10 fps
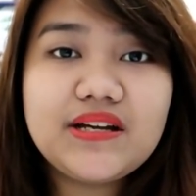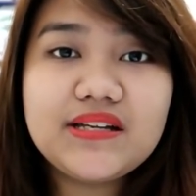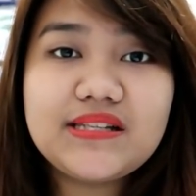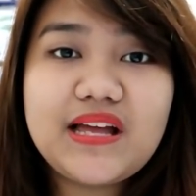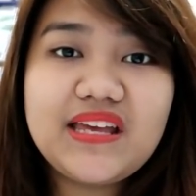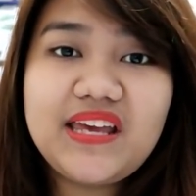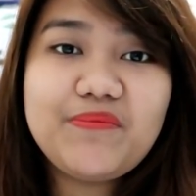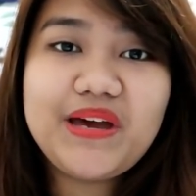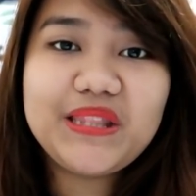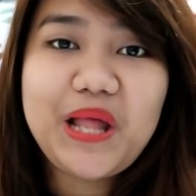because he
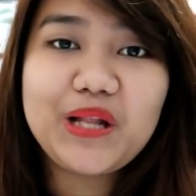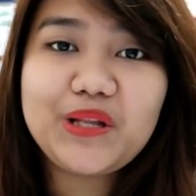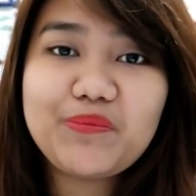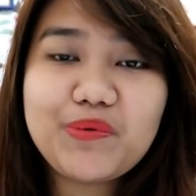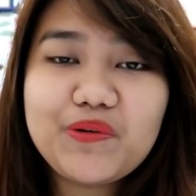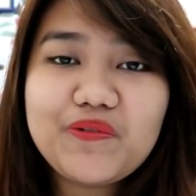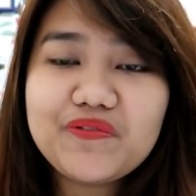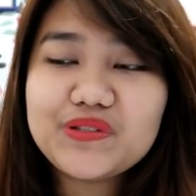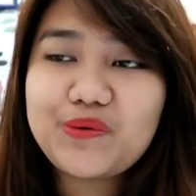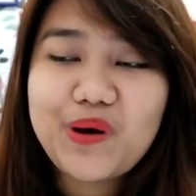might not
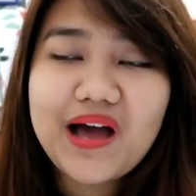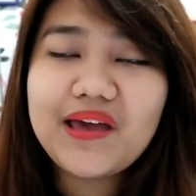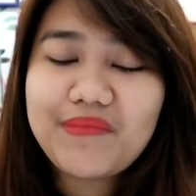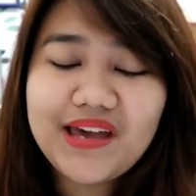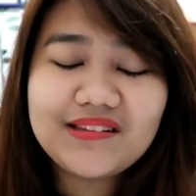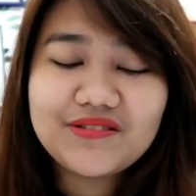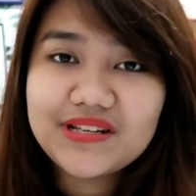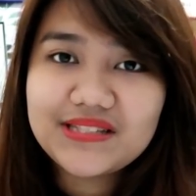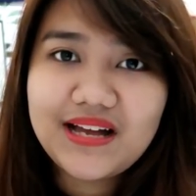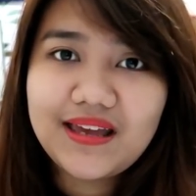approve, so I might
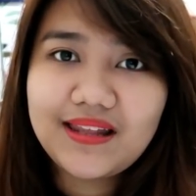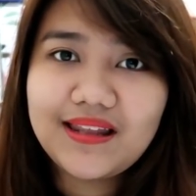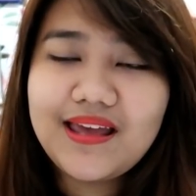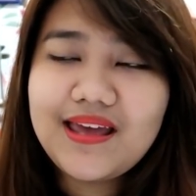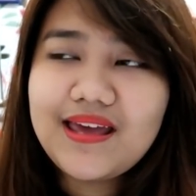resign.